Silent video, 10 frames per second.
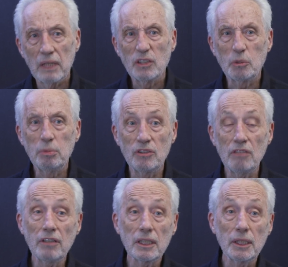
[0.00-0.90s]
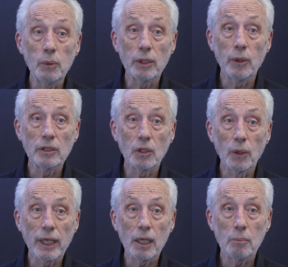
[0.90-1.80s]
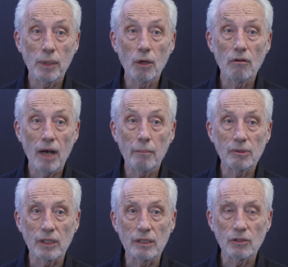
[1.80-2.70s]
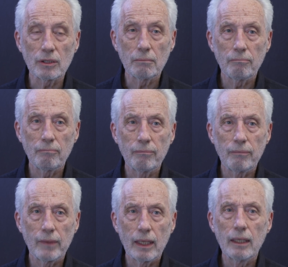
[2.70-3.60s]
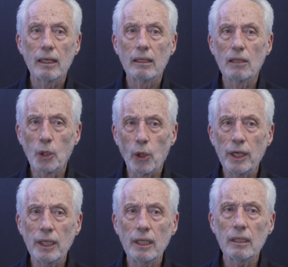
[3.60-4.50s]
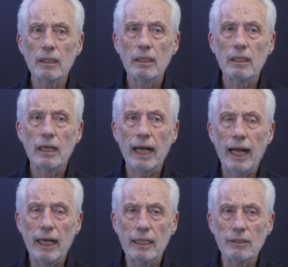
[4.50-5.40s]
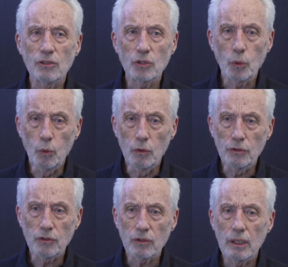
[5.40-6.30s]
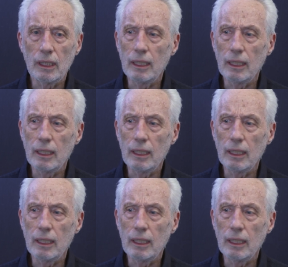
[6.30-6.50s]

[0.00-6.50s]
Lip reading: specifically we're going to look at a pair of opposites. The learning as schools